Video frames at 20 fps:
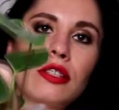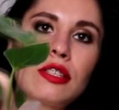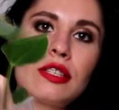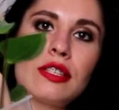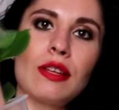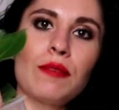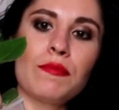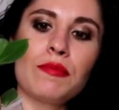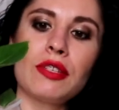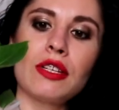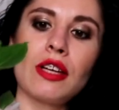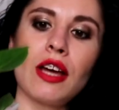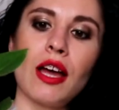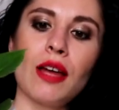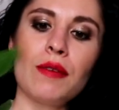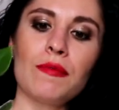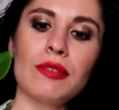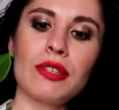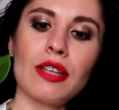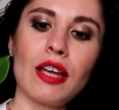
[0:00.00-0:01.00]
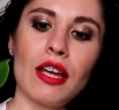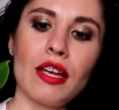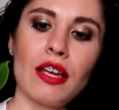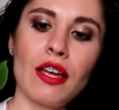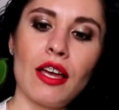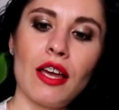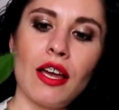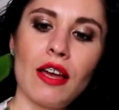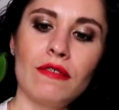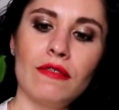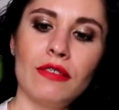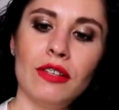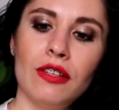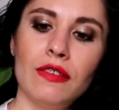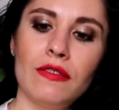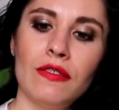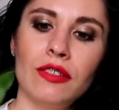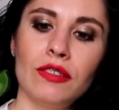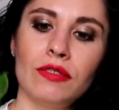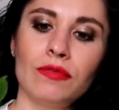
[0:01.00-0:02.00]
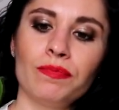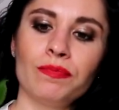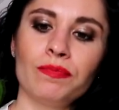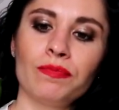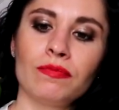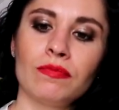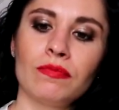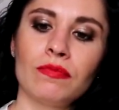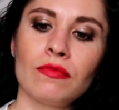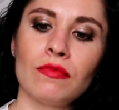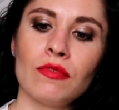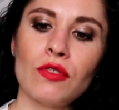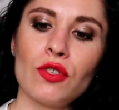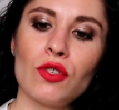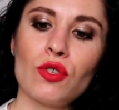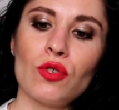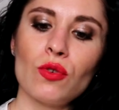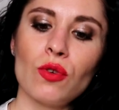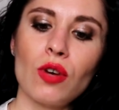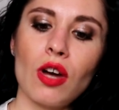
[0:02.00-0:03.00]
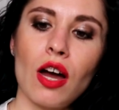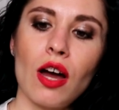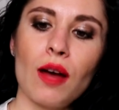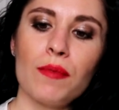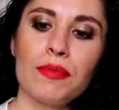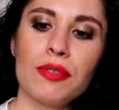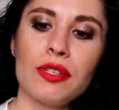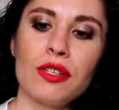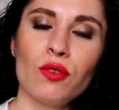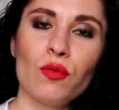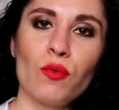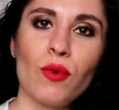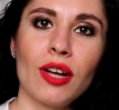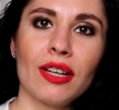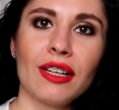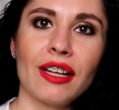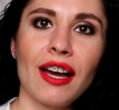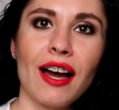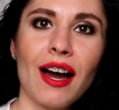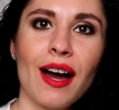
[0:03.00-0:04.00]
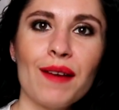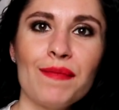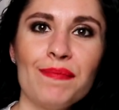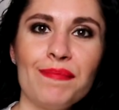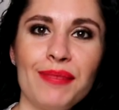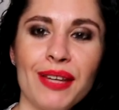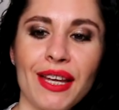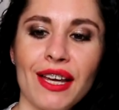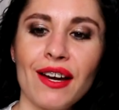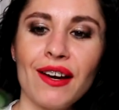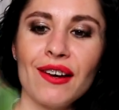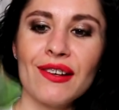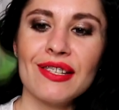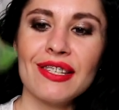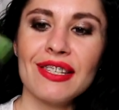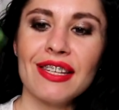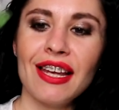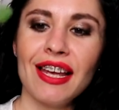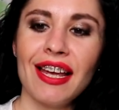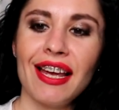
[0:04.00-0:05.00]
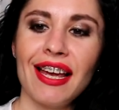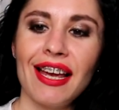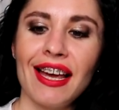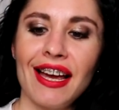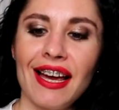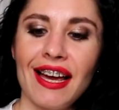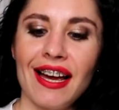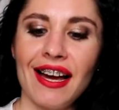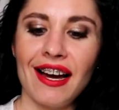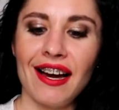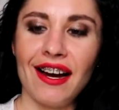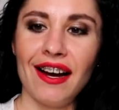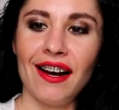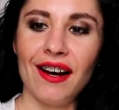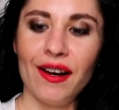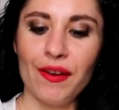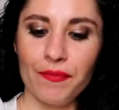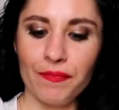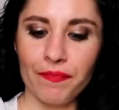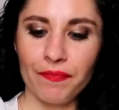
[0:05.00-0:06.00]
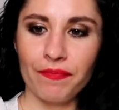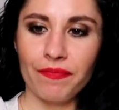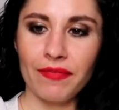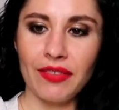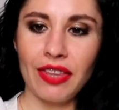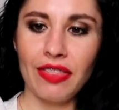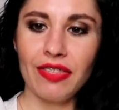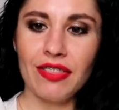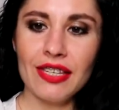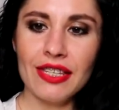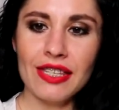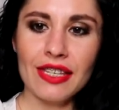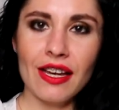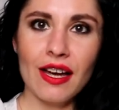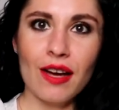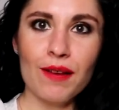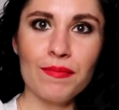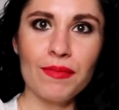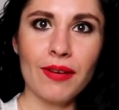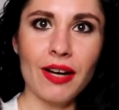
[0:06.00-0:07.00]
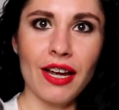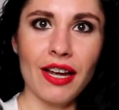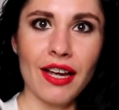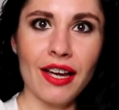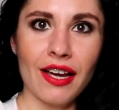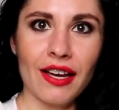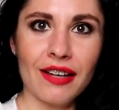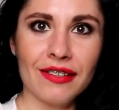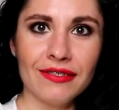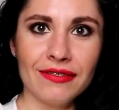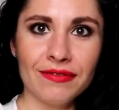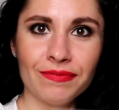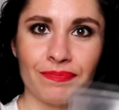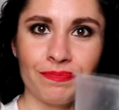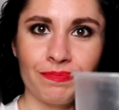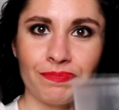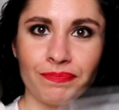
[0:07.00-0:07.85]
sometimes I have even two cups in one cup, because um, in this cup I have